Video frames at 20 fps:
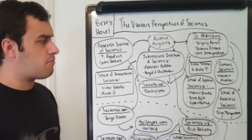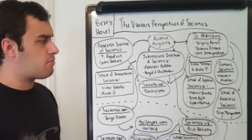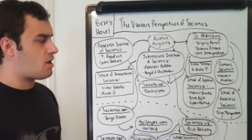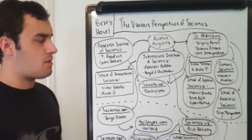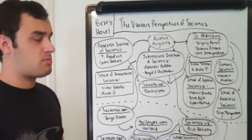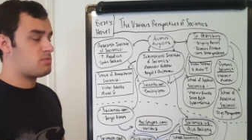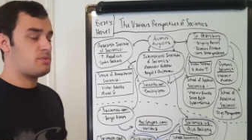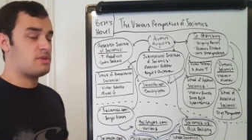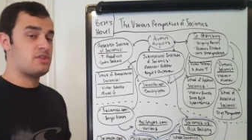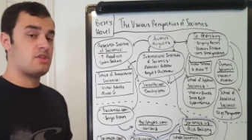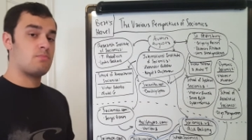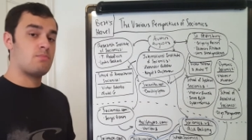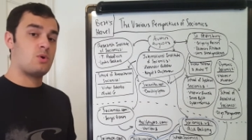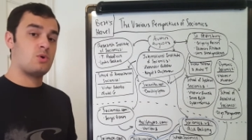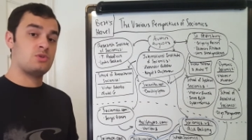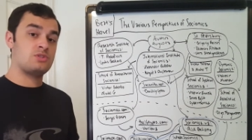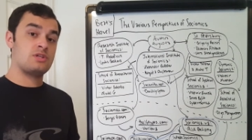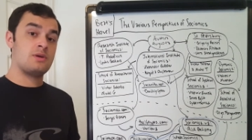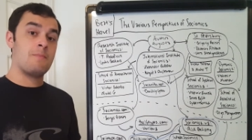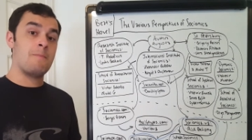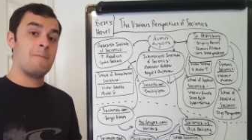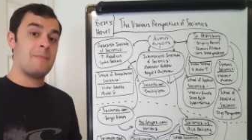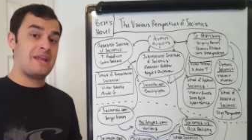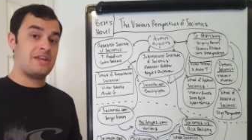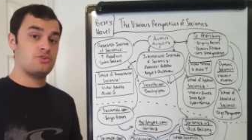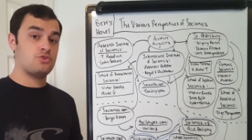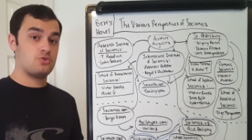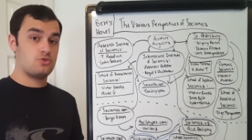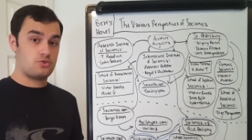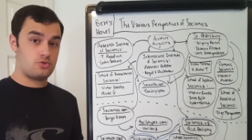probably the most
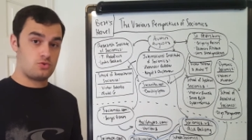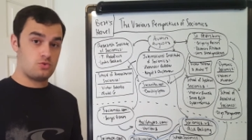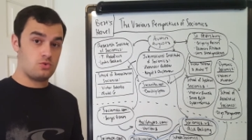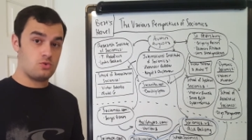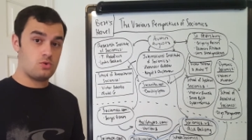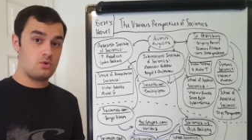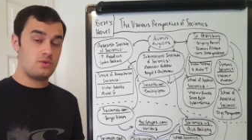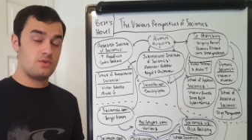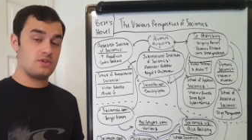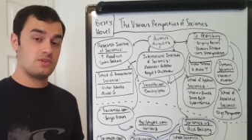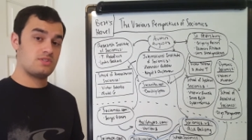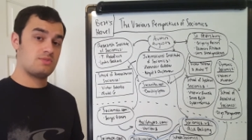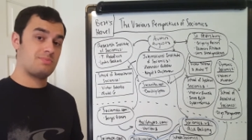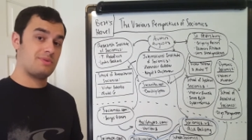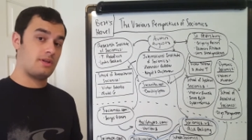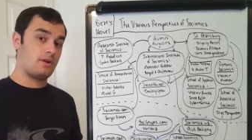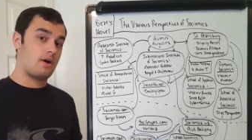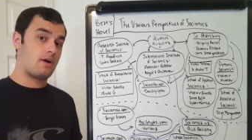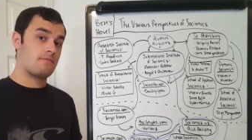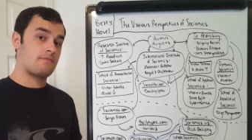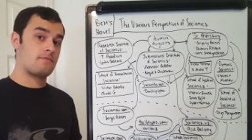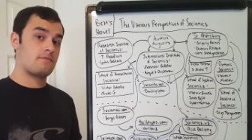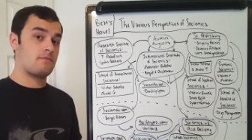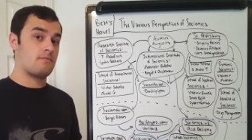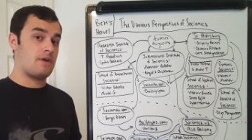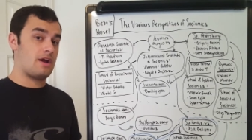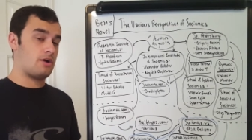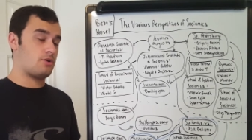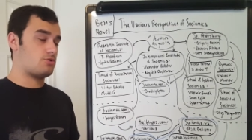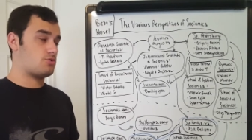major school that split off from
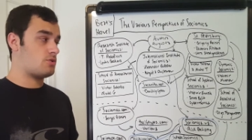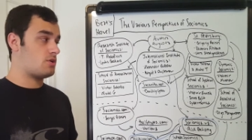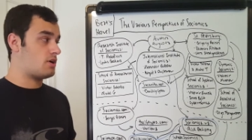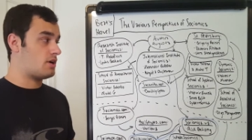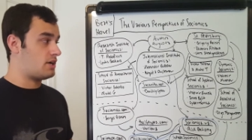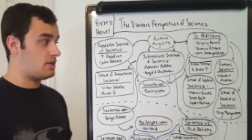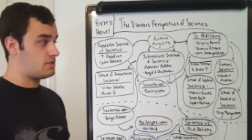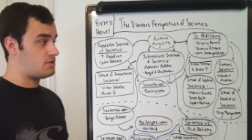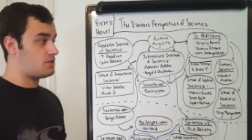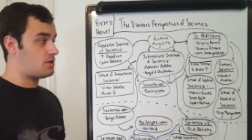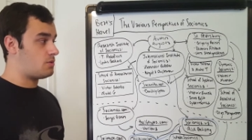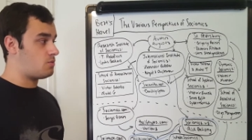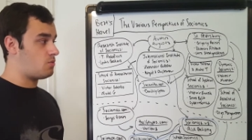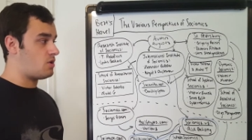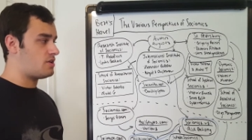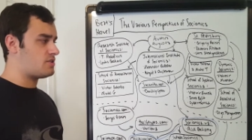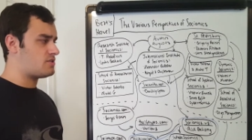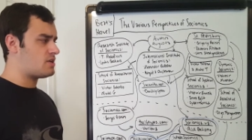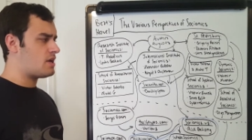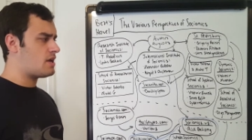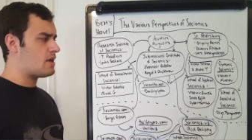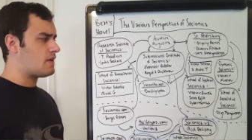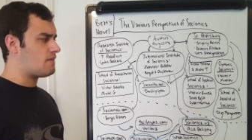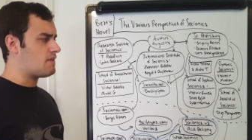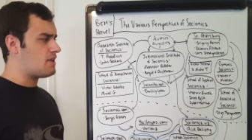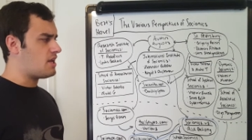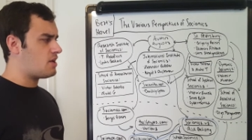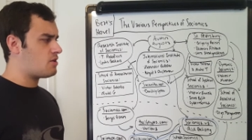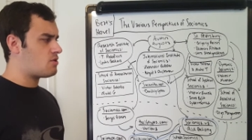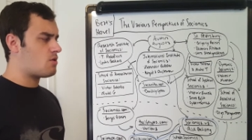Aushra Augusta, was
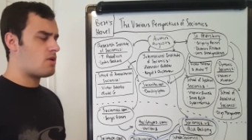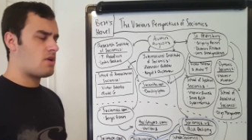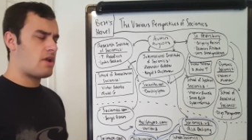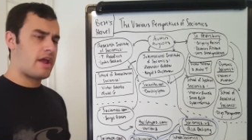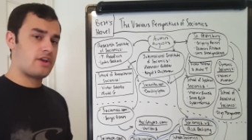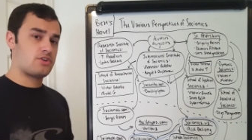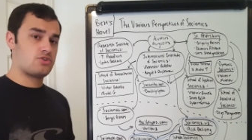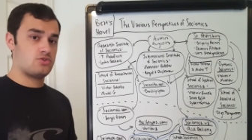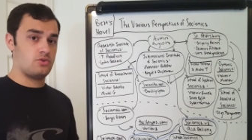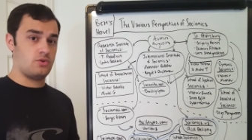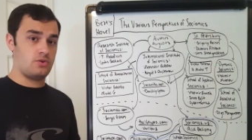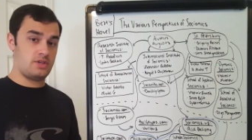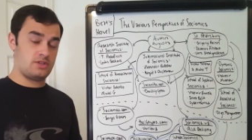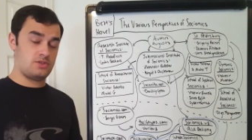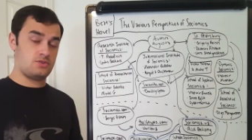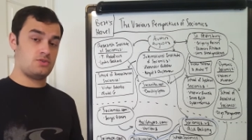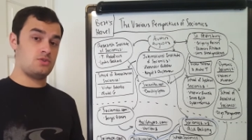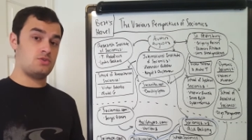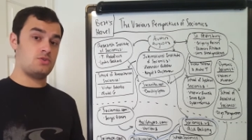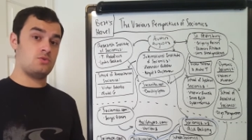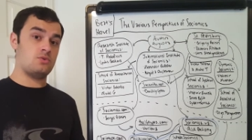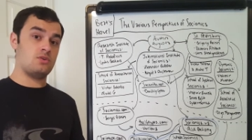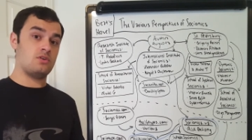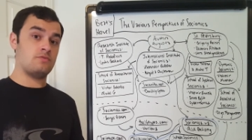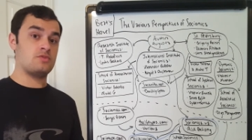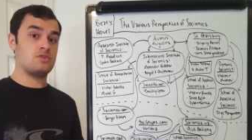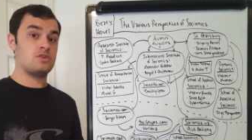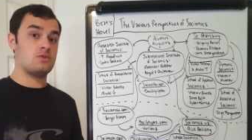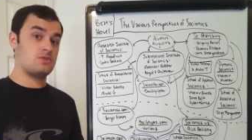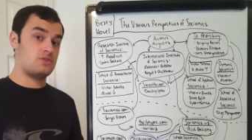the International Institute
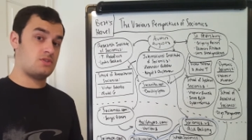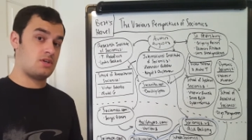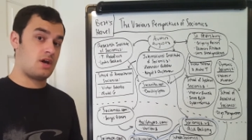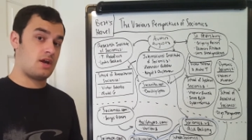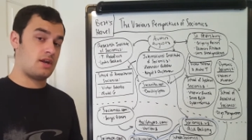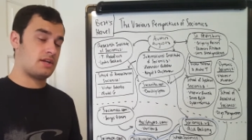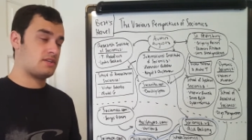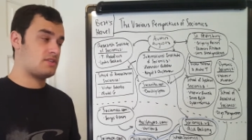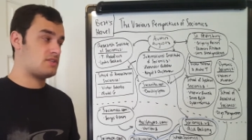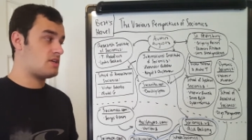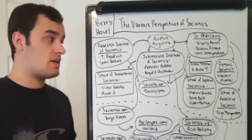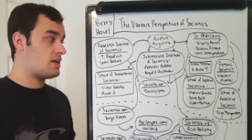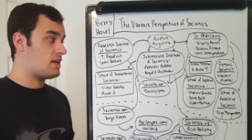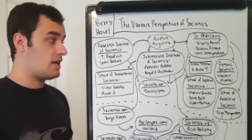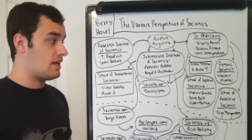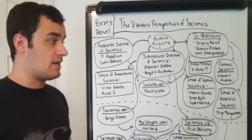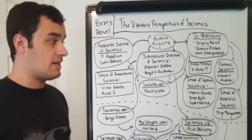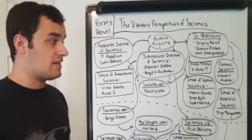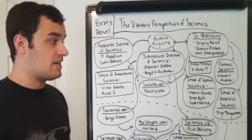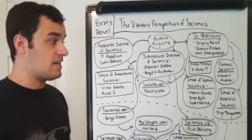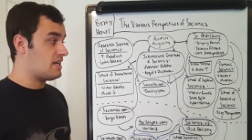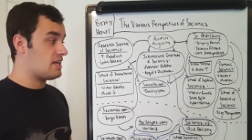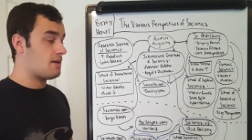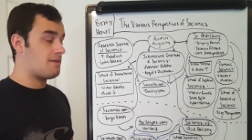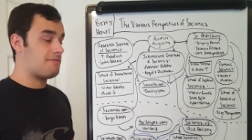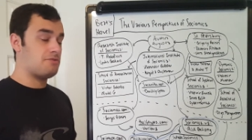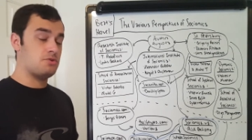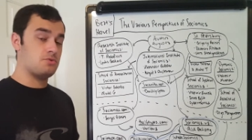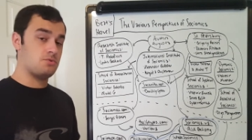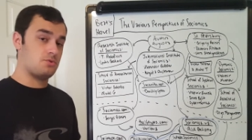of Socionics in
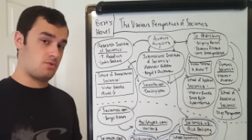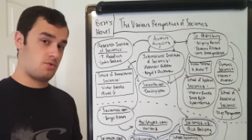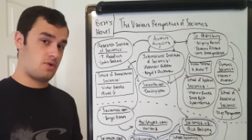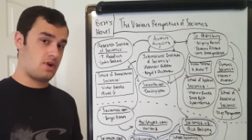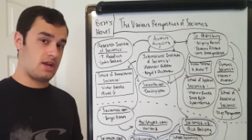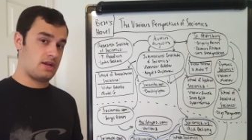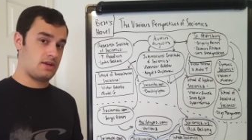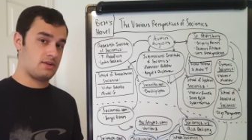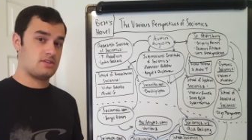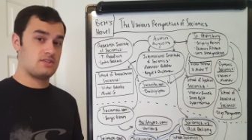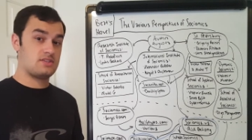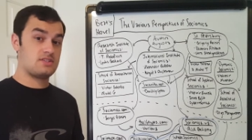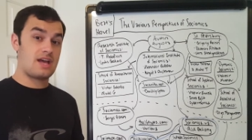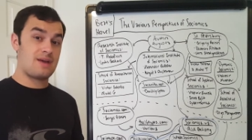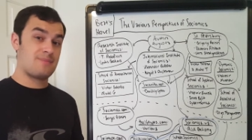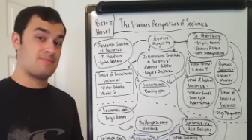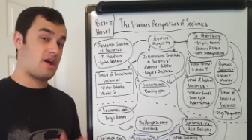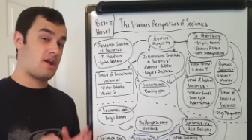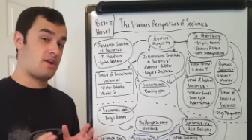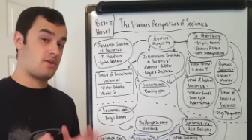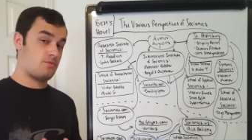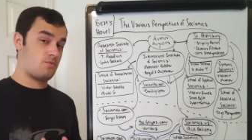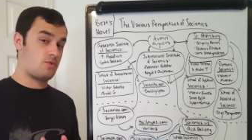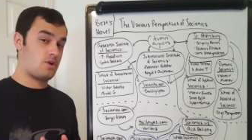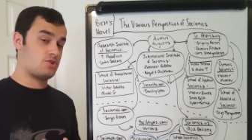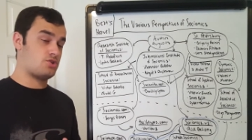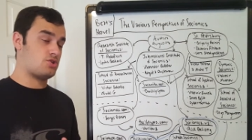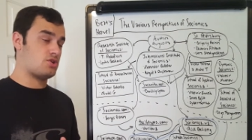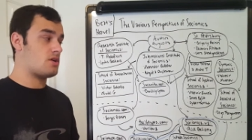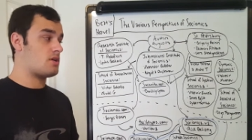Kiev, Ukraine. This time not in
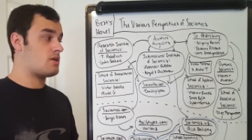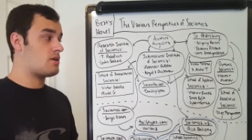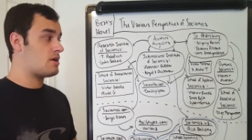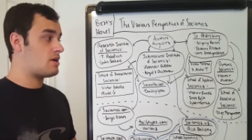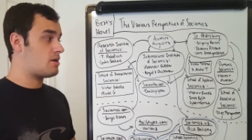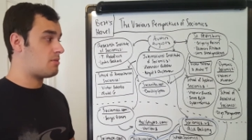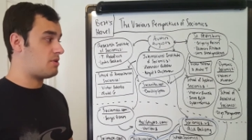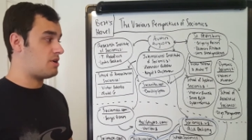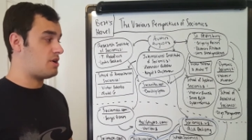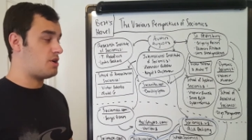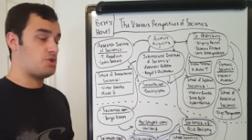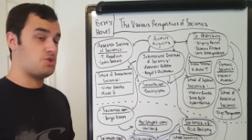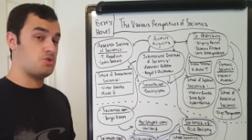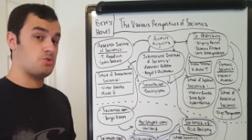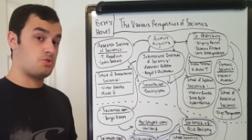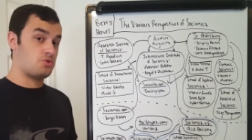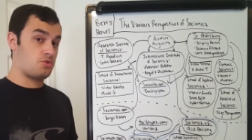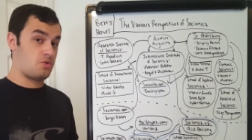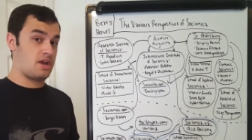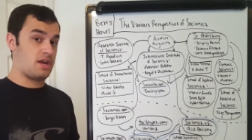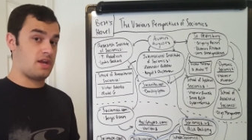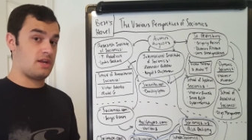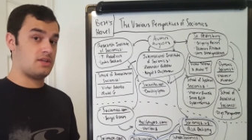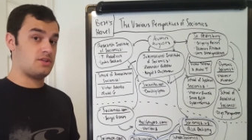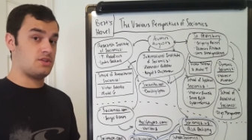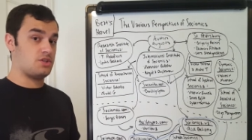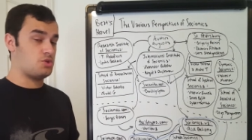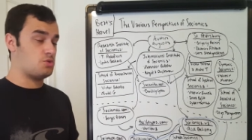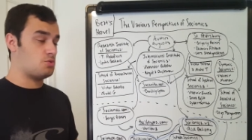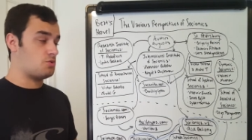Russia, but in Ukraine, in
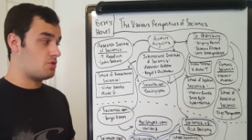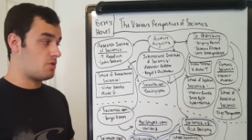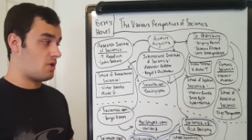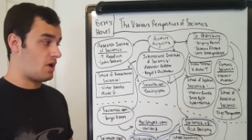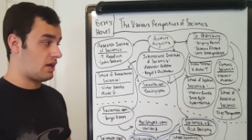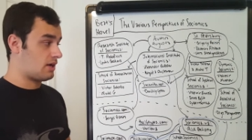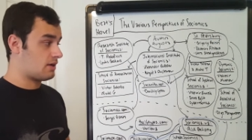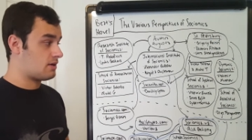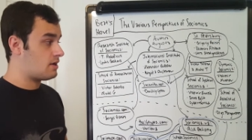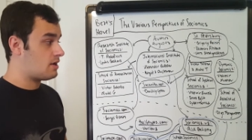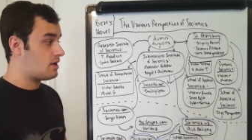the Ukraine.